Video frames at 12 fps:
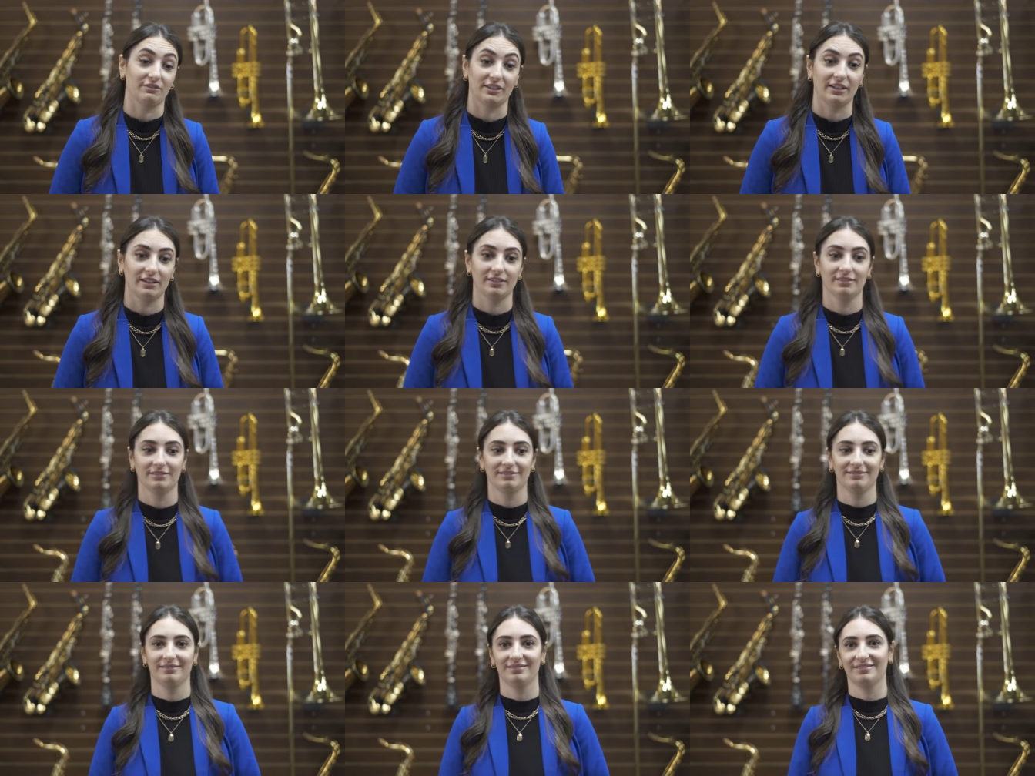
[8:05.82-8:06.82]
definitely not.
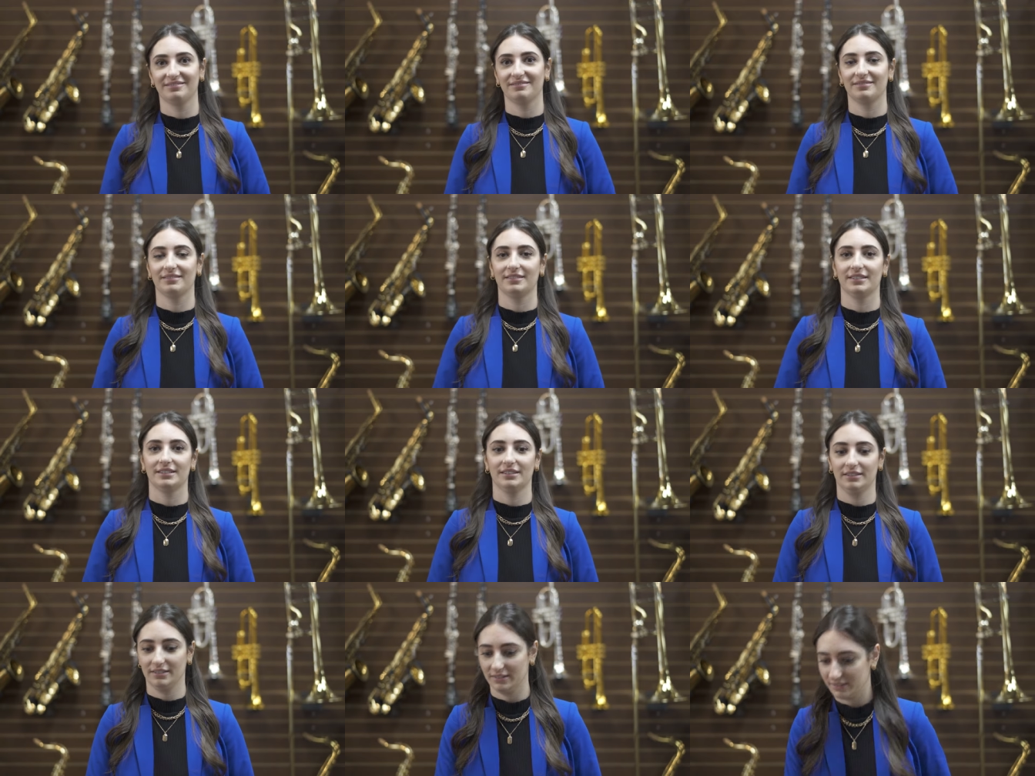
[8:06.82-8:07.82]

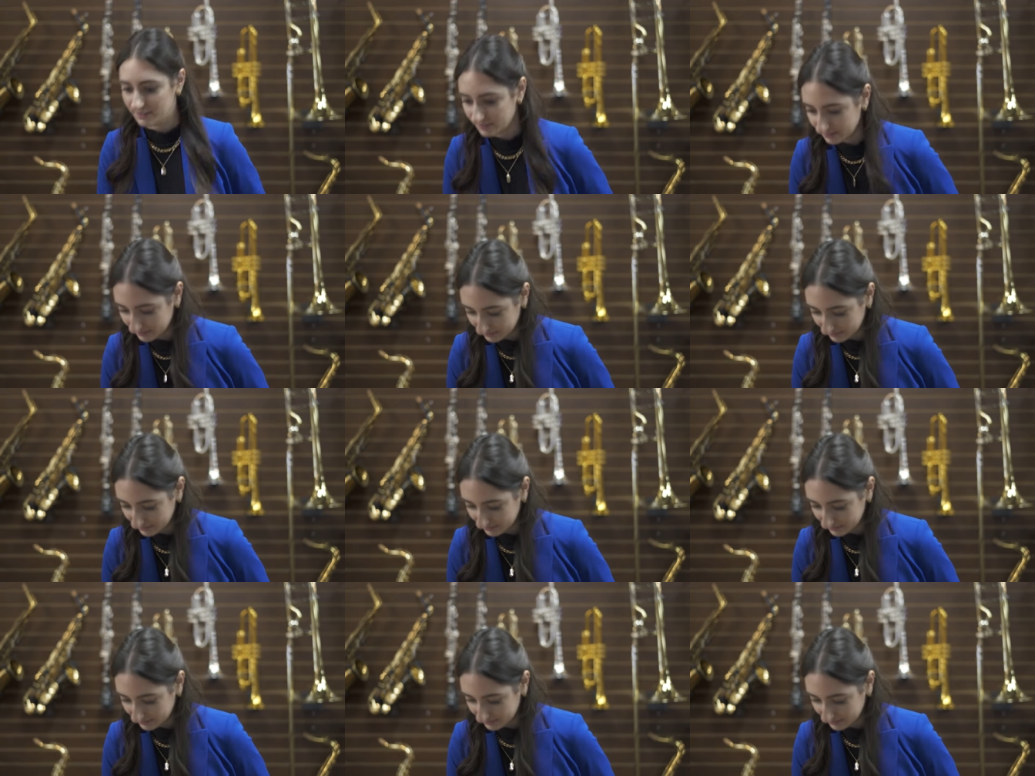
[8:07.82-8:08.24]
Oops, a tiny